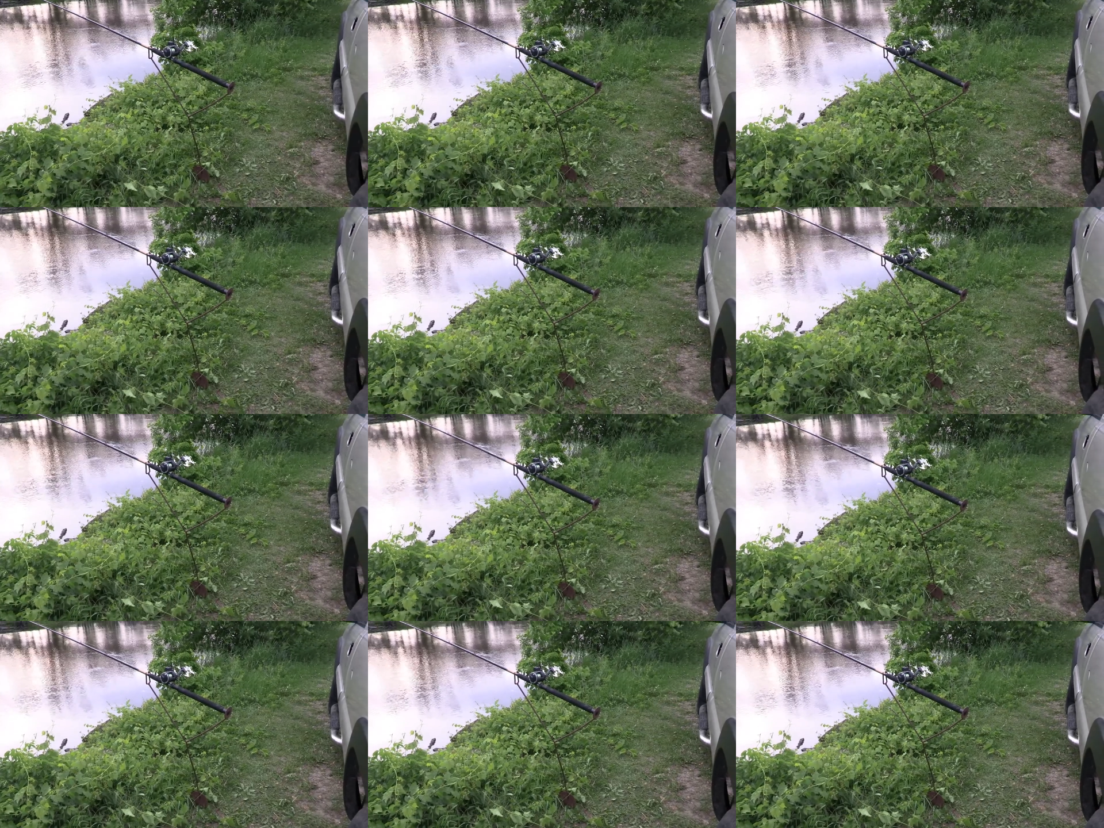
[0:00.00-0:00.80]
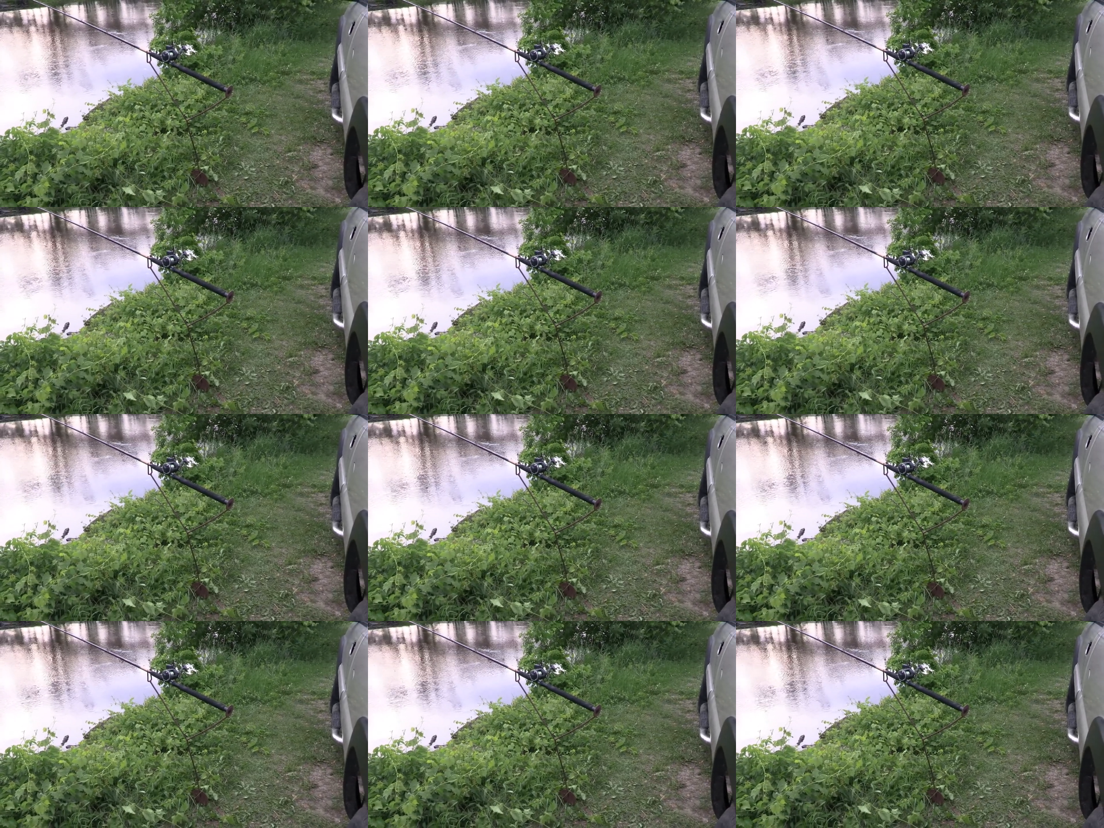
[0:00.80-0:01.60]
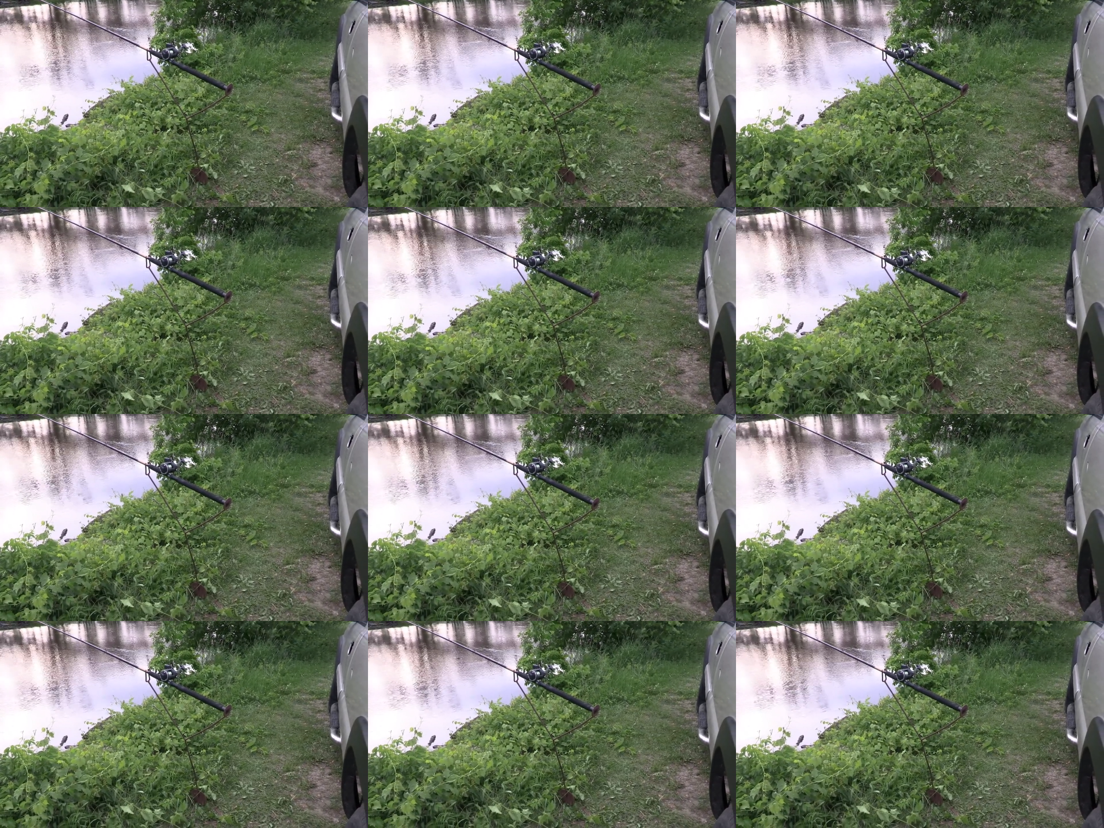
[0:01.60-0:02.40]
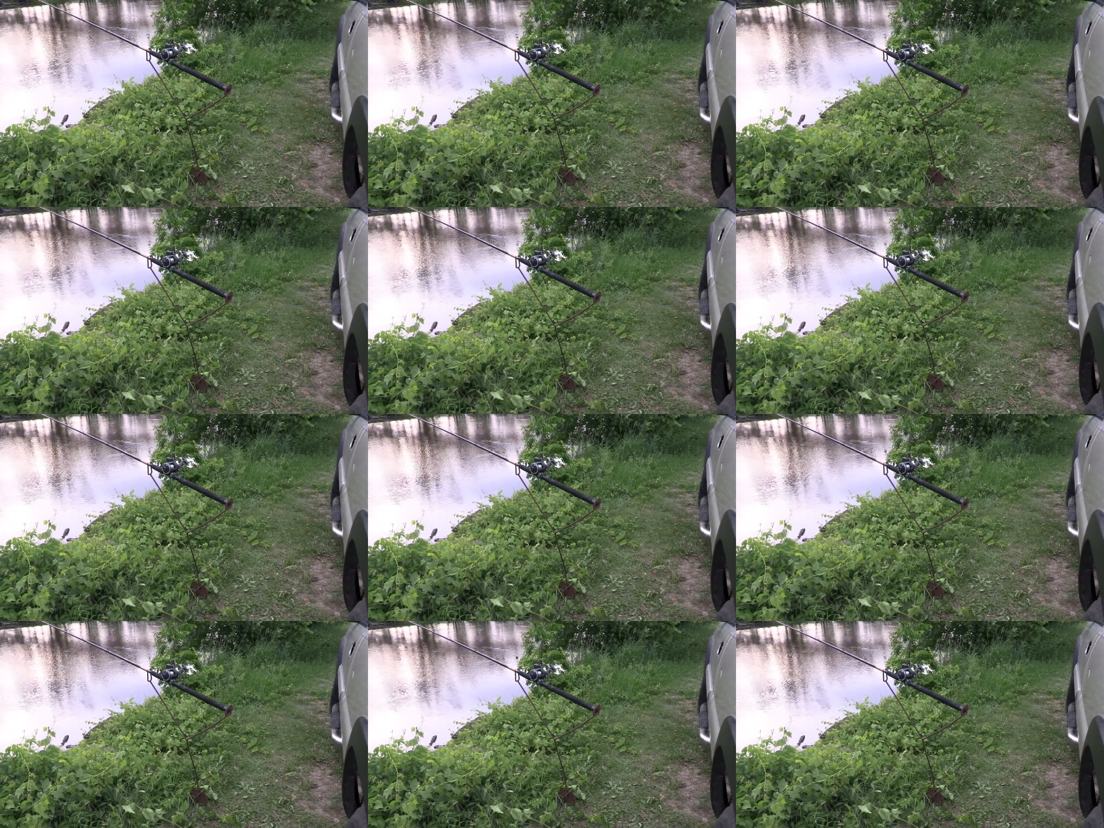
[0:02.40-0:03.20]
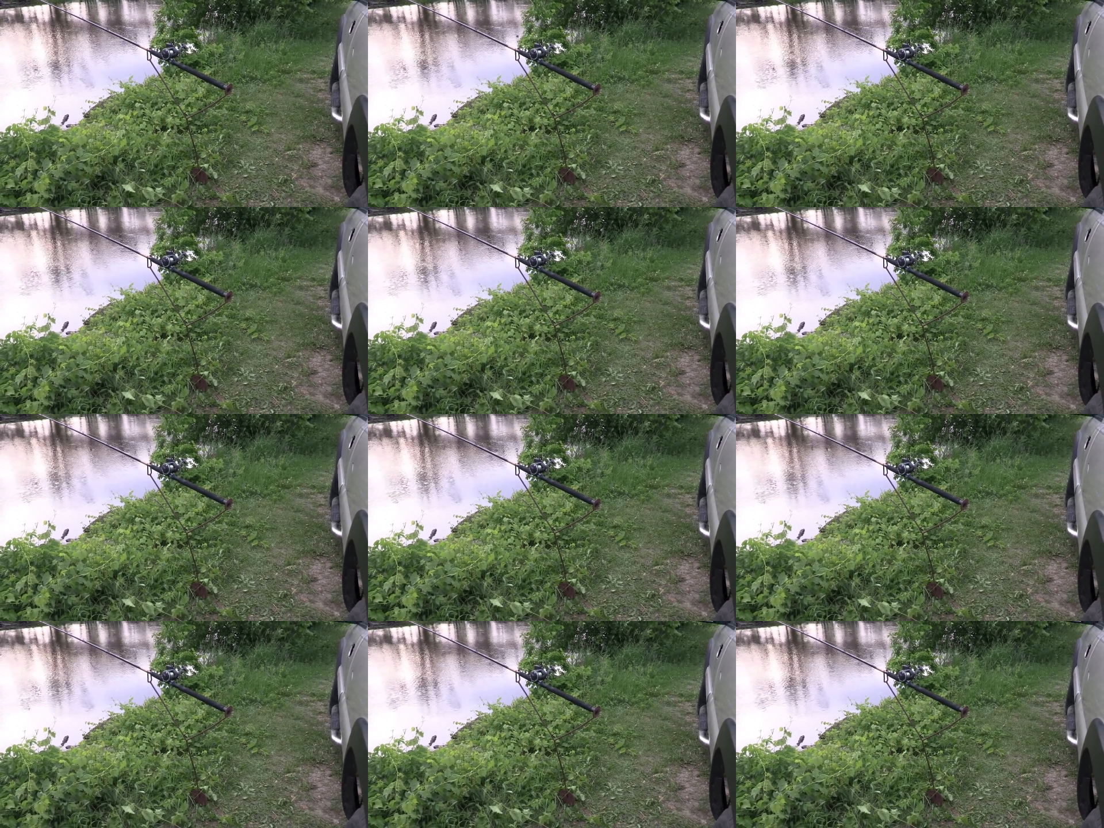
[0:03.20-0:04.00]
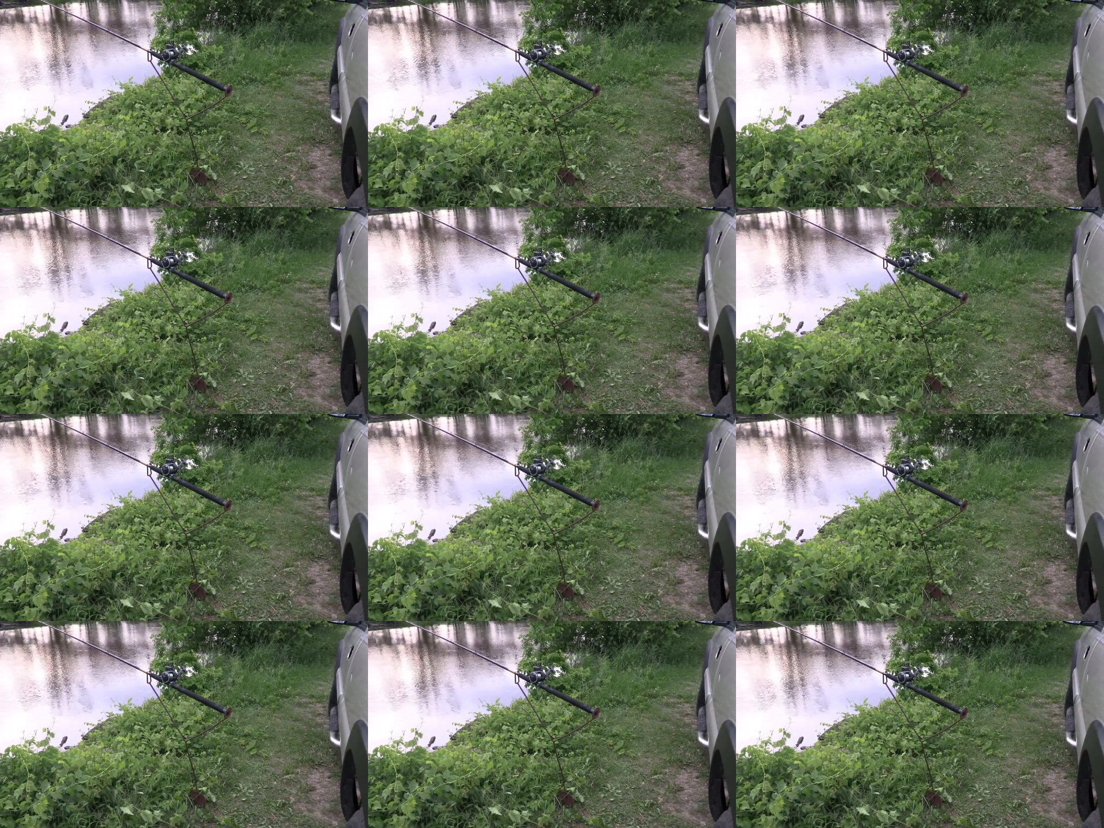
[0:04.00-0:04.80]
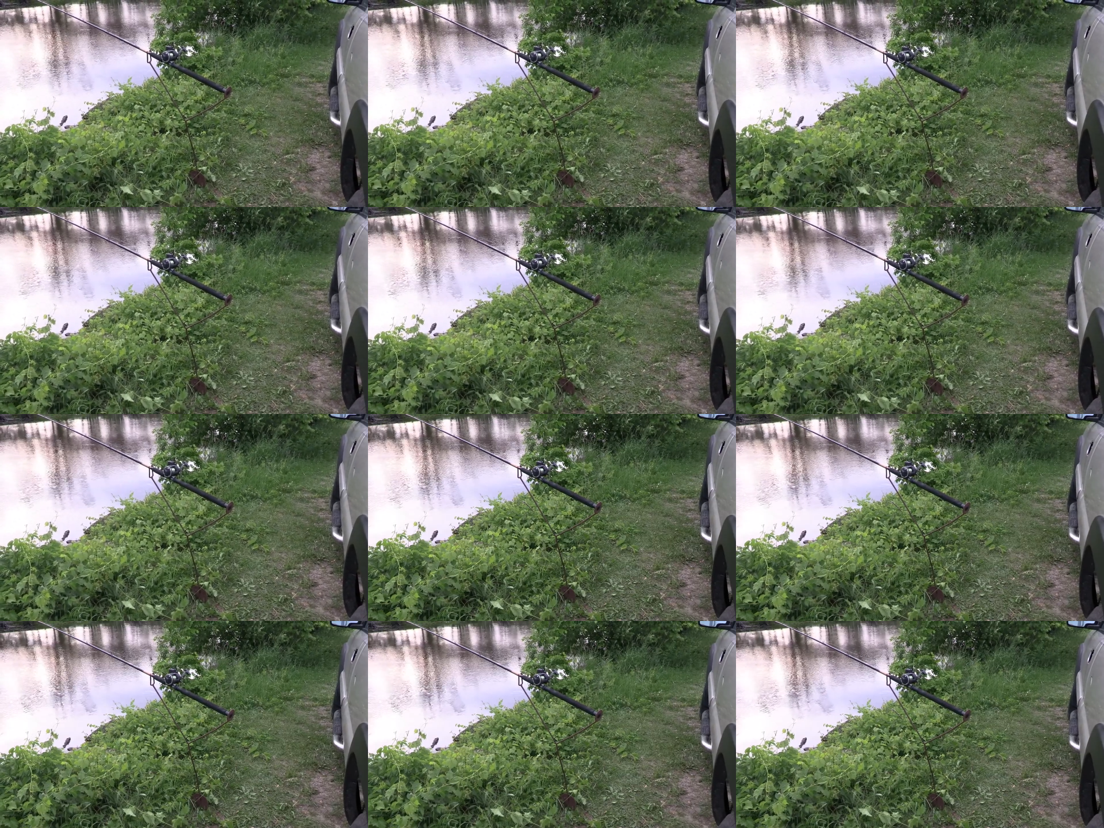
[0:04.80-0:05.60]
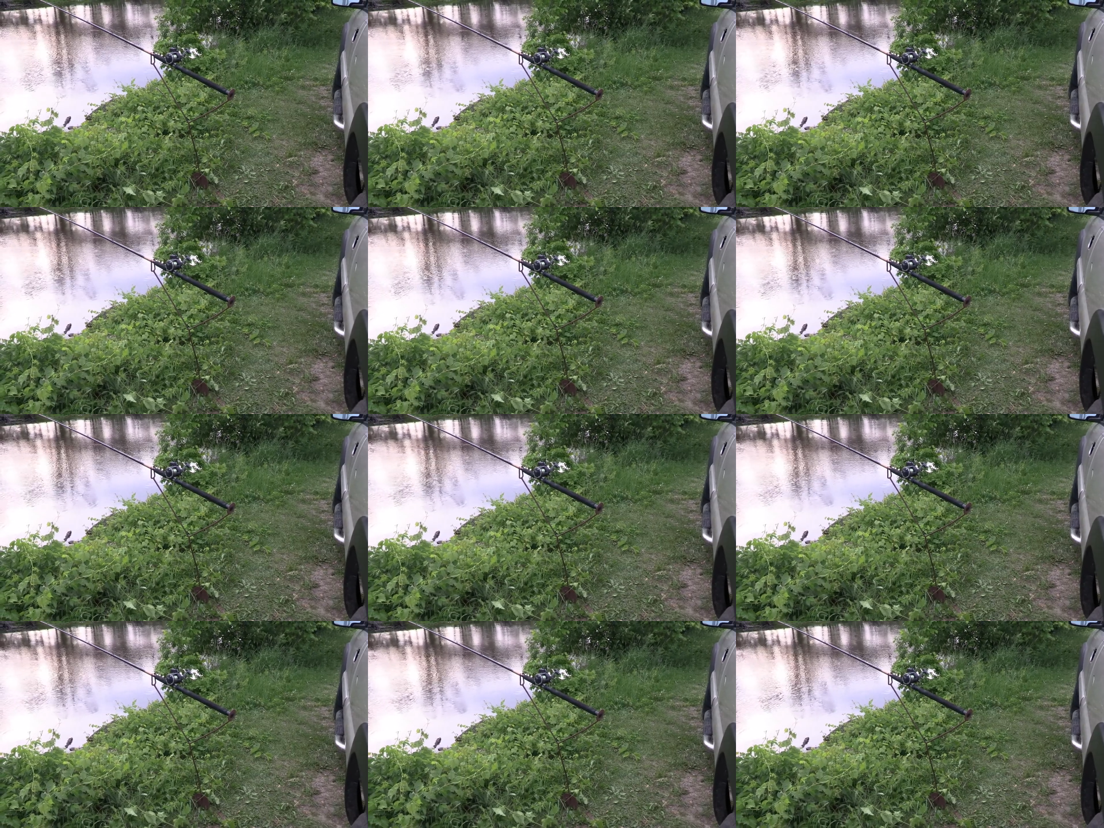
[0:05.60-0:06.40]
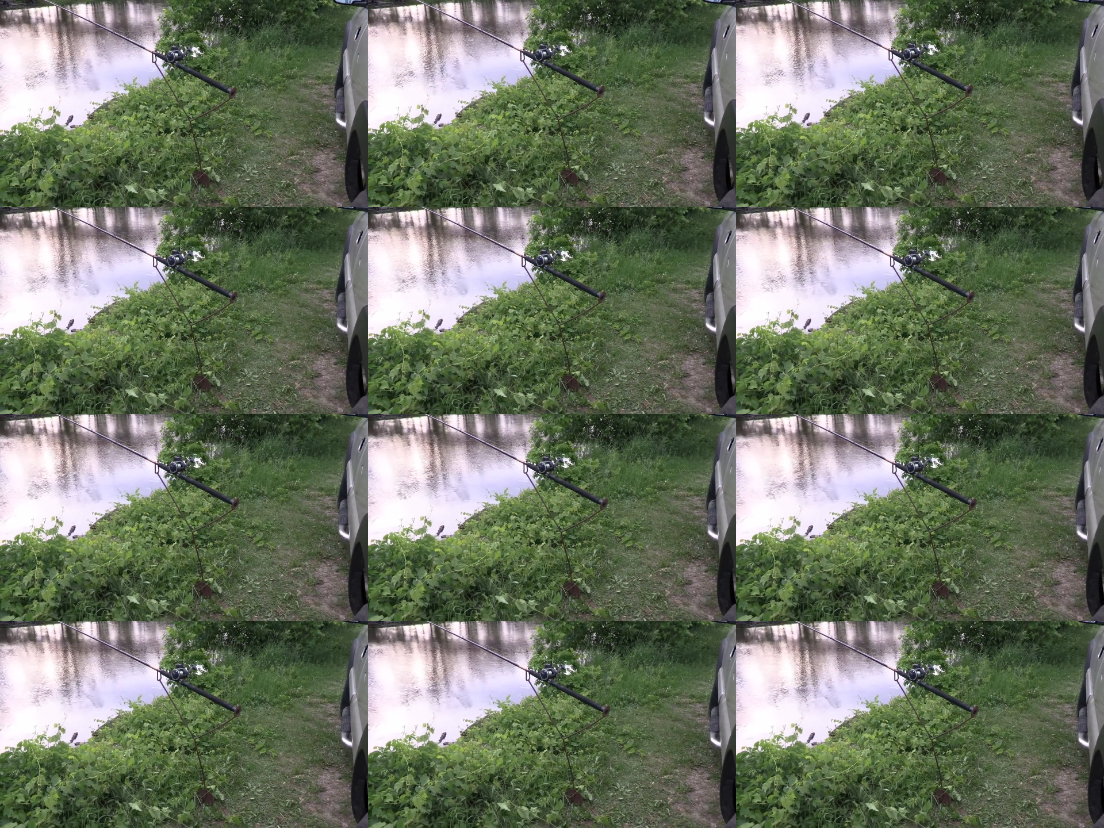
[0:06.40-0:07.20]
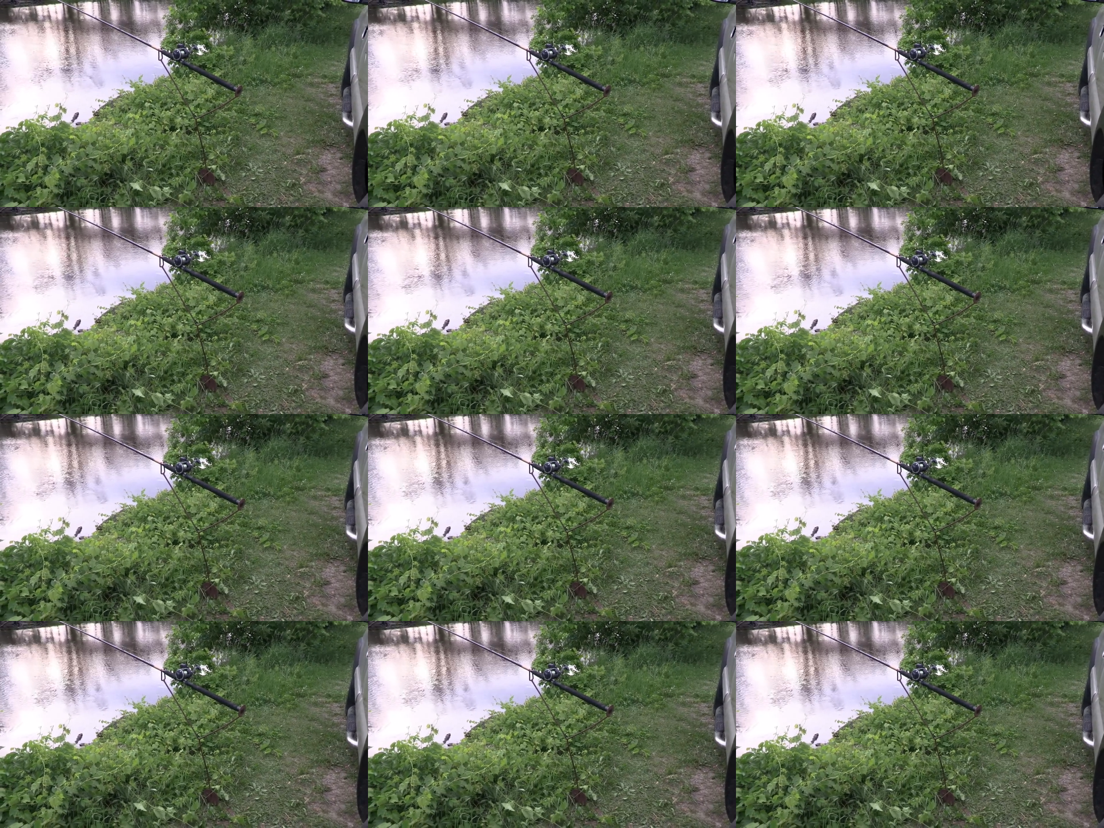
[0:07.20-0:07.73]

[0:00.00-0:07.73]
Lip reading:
(no speaker visible)